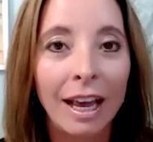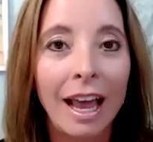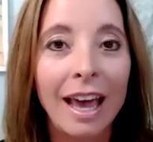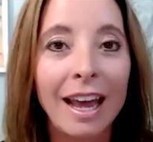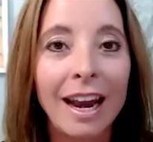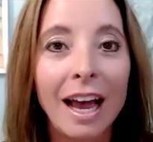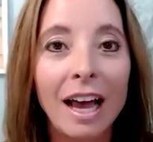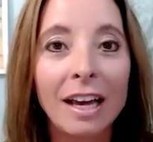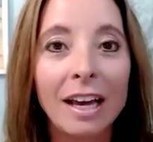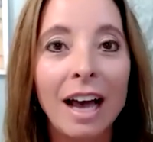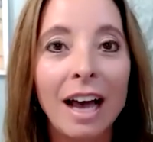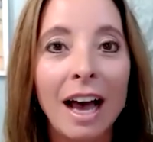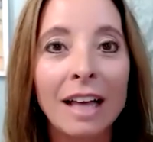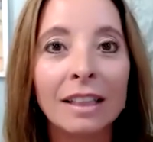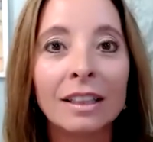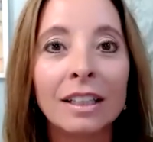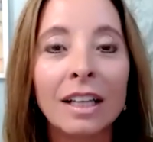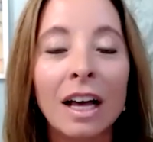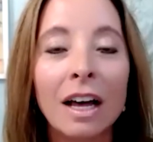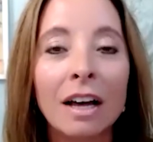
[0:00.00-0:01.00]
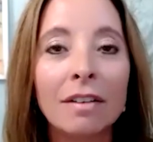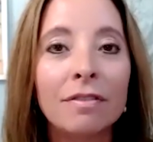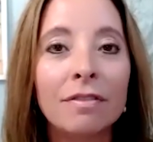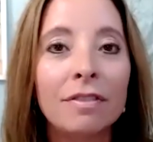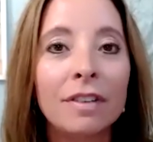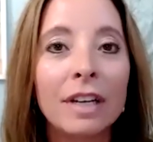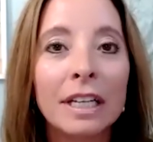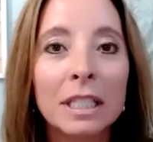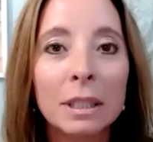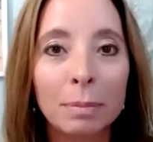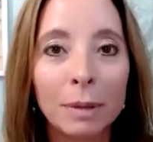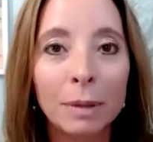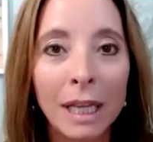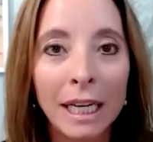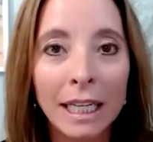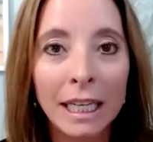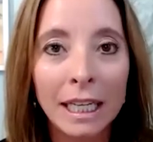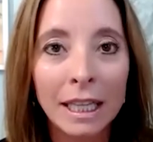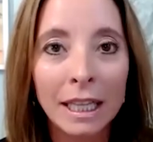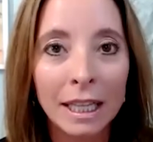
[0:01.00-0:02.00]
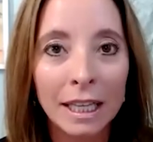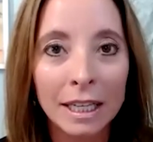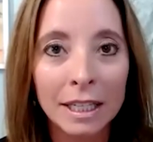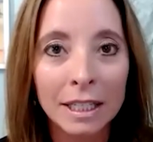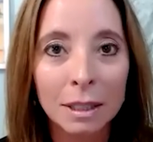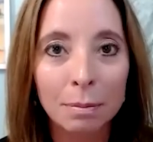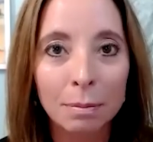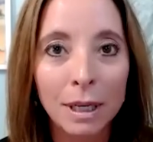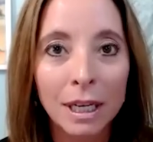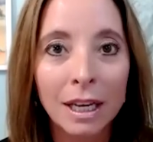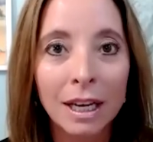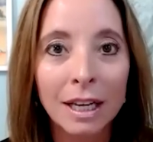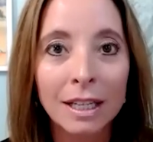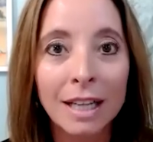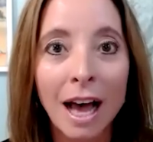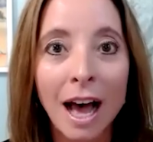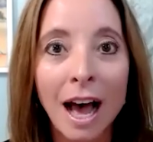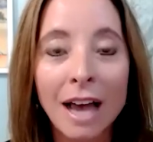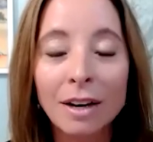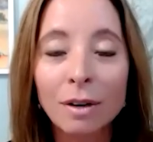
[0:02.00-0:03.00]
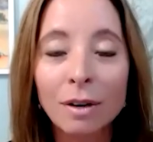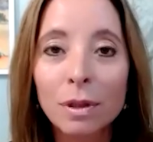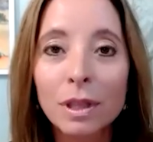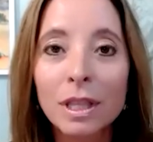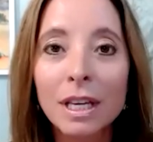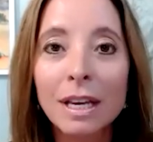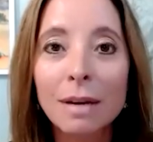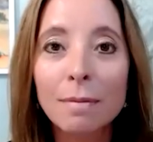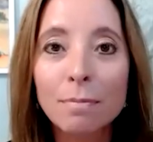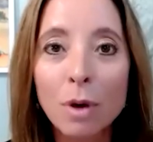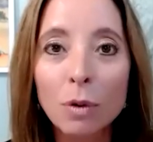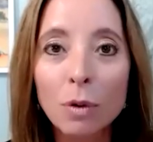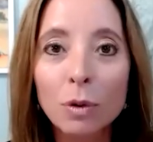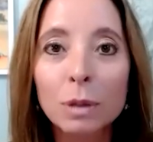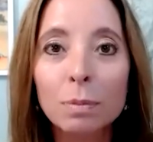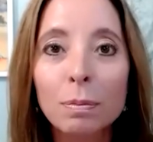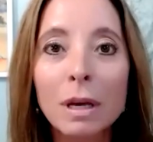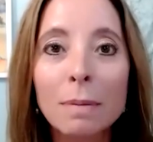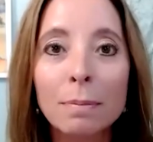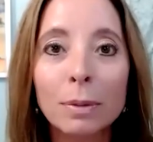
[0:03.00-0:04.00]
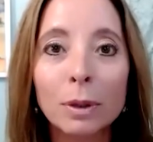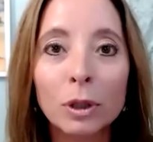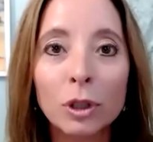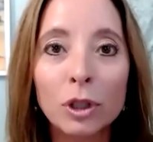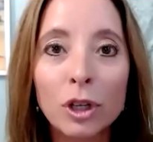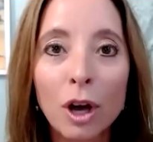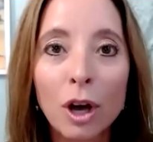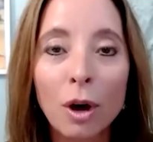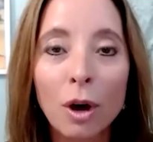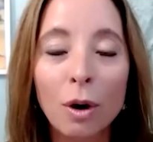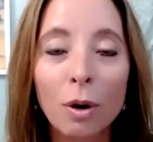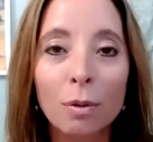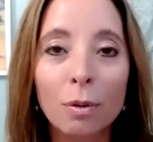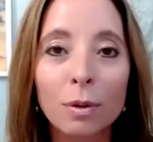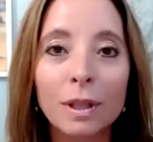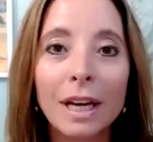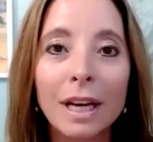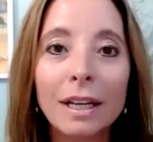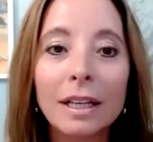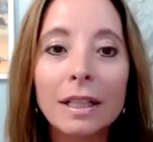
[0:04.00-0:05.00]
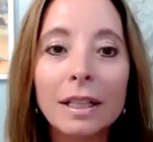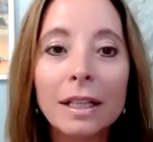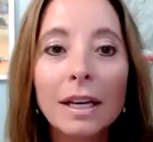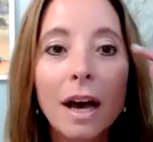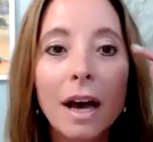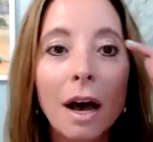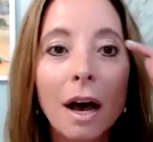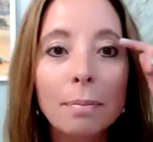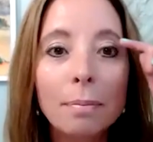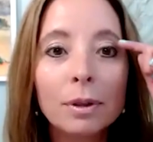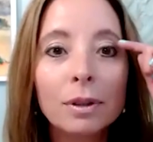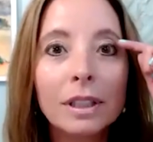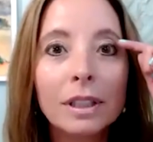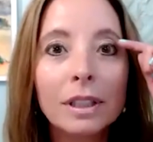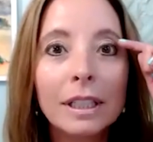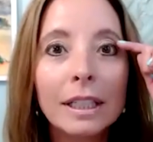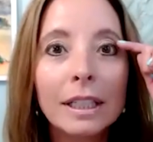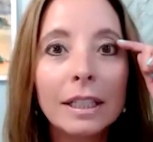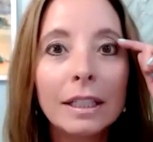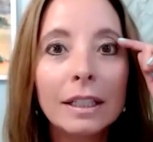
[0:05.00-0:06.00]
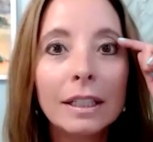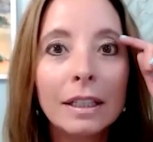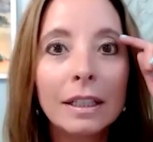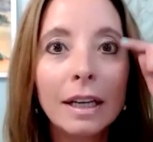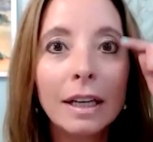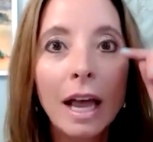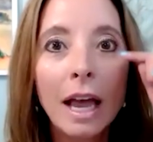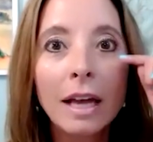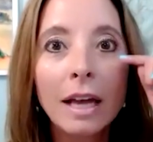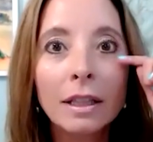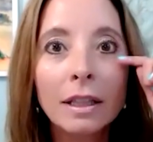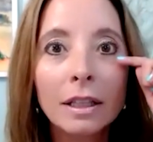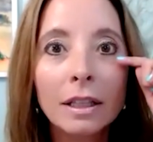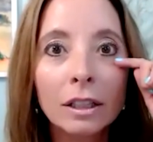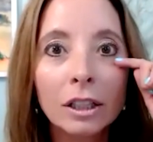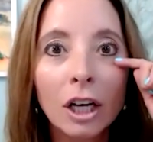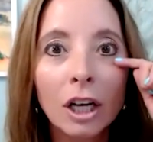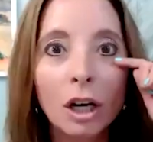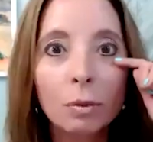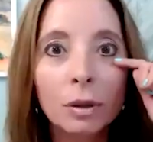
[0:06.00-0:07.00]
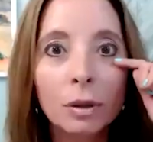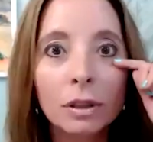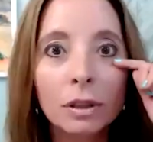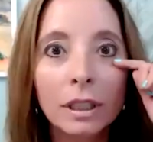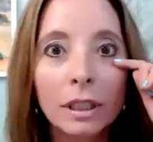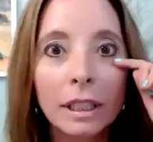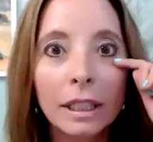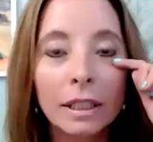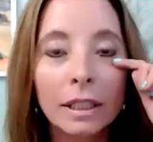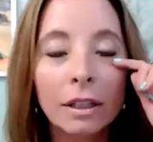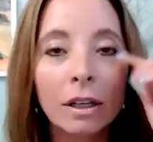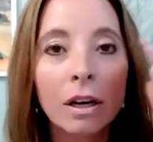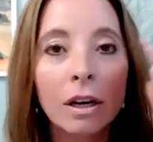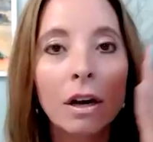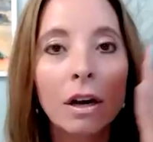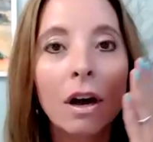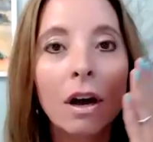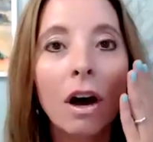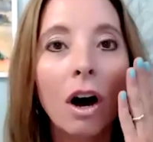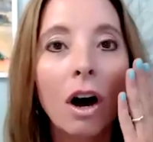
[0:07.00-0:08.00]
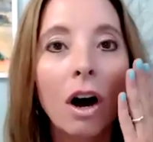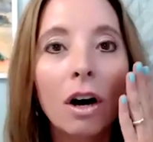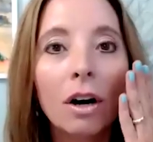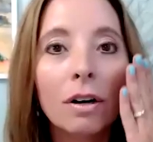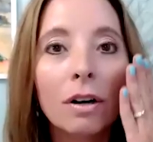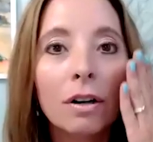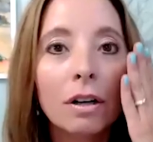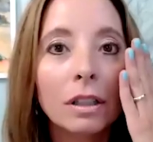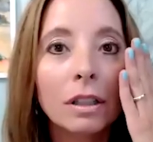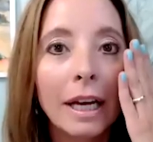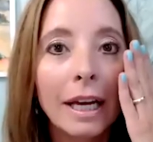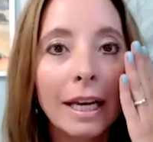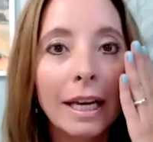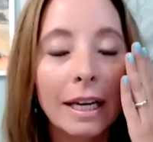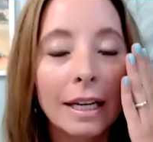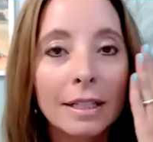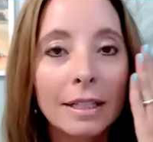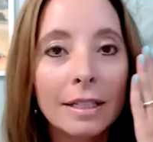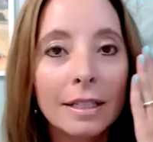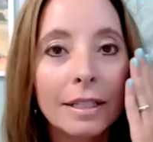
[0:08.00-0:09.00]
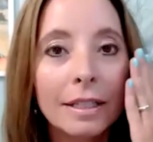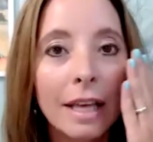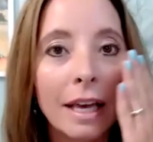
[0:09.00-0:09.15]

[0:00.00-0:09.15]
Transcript: And I love explaining this because I don't think most people know that in the upper lid and in the lower lid are glands.